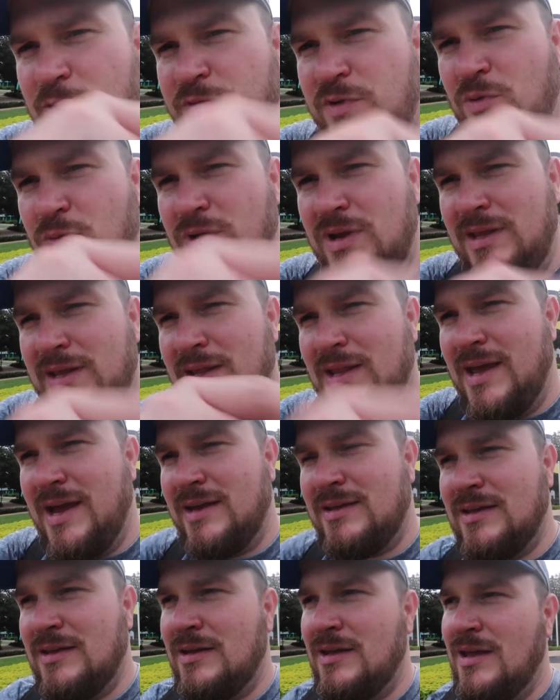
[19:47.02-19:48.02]
if you really
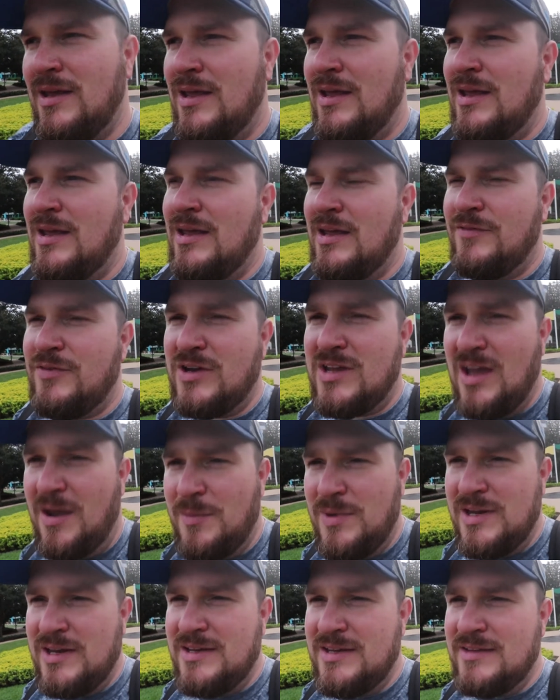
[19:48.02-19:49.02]
liked it. If you're
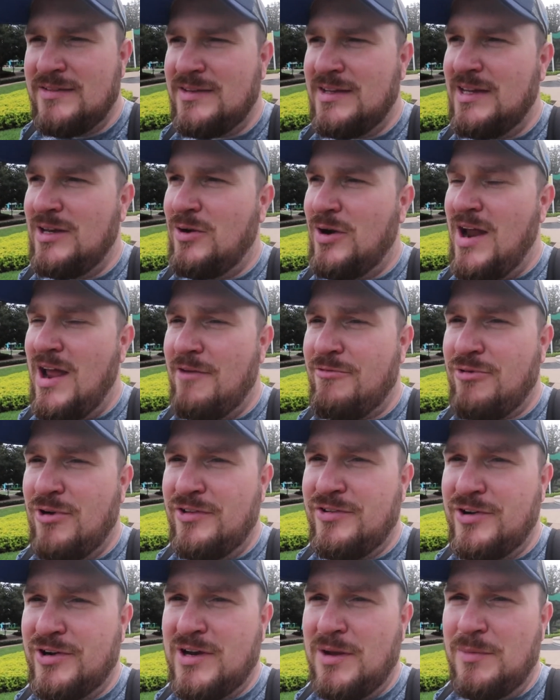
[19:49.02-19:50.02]
coming to Disney or have
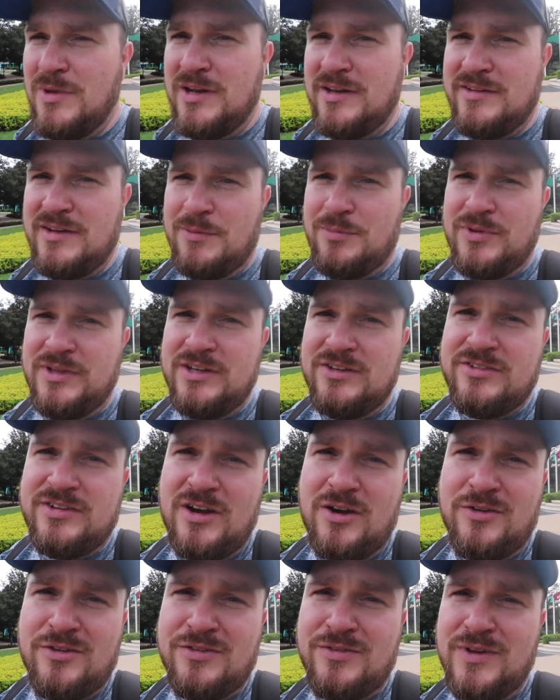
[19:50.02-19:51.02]
friends that are coming to Disney, please
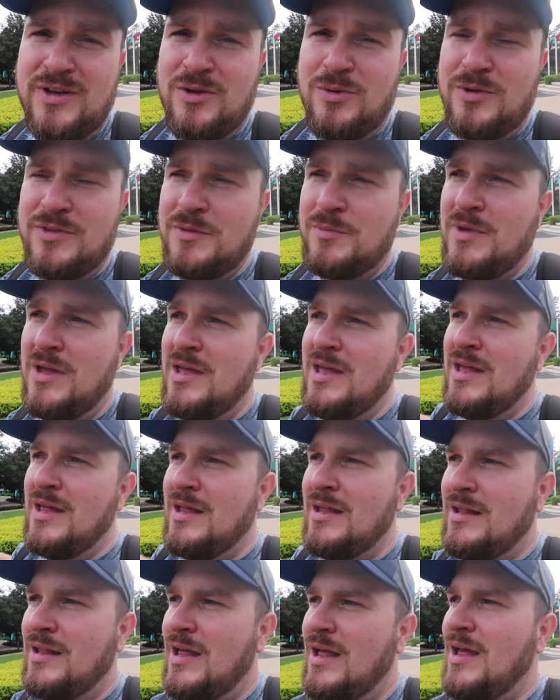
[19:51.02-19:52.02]
share this video with them.
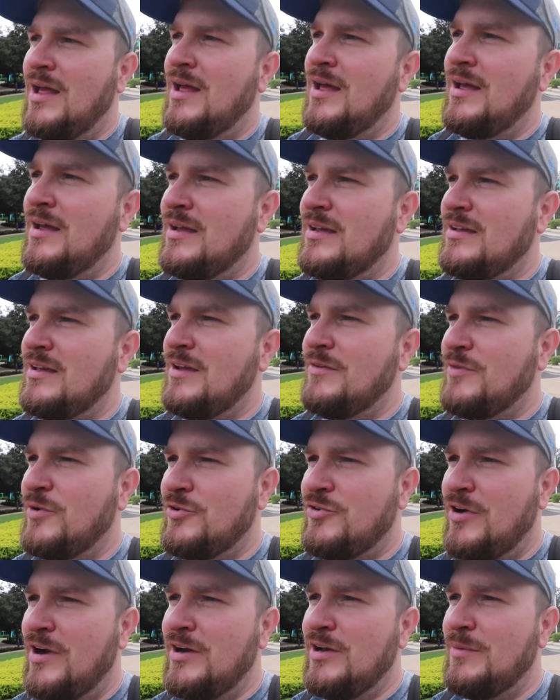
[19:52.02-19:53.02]
If they're
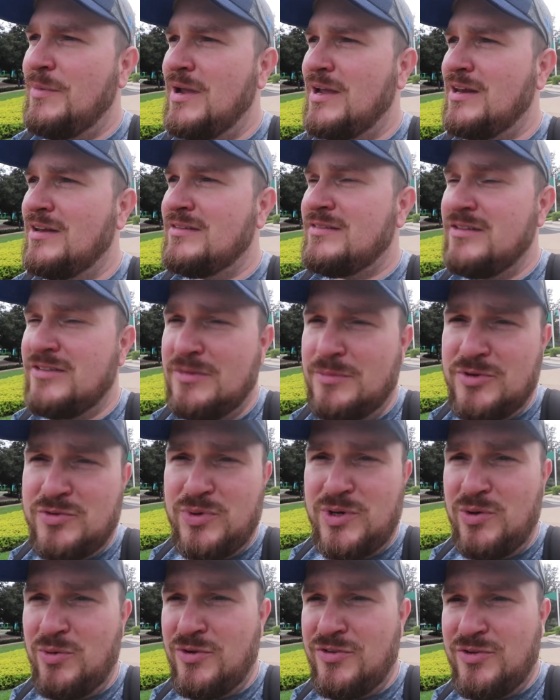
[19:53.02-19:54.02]
trying to make a decision
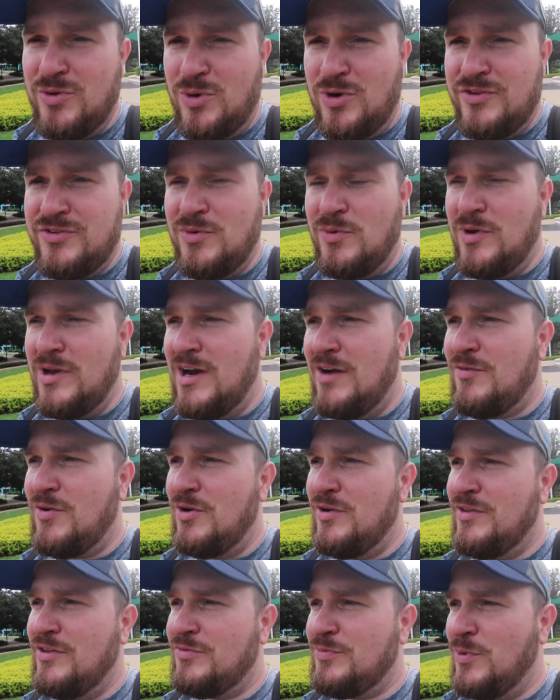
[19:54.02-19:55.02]
between resorts and
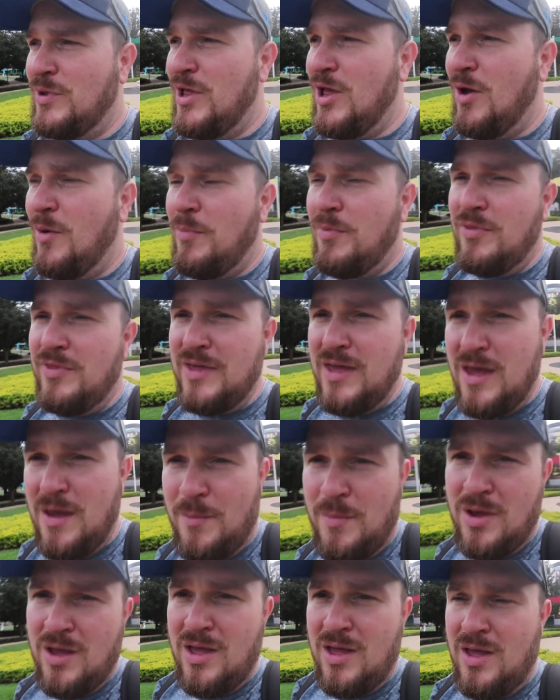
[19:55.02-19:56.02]
whatever, this will help
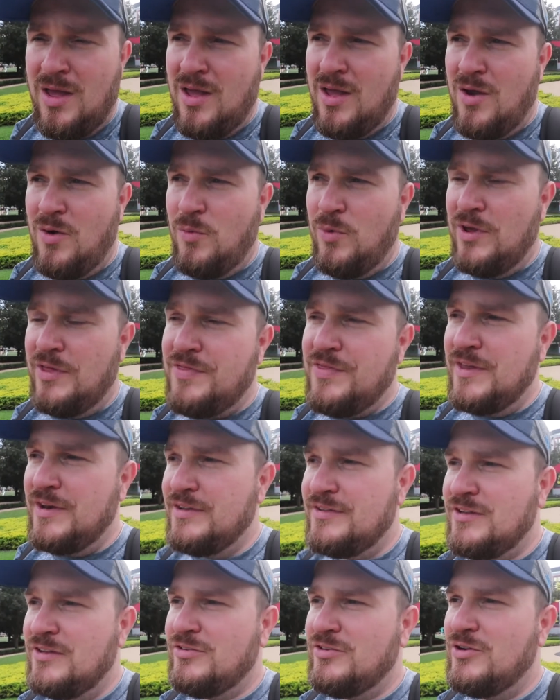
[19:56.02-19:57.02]
them with the
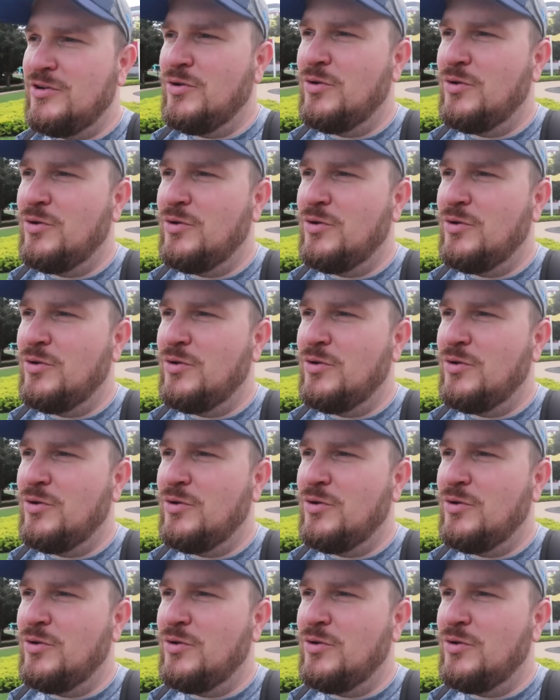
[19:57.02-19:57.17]
decision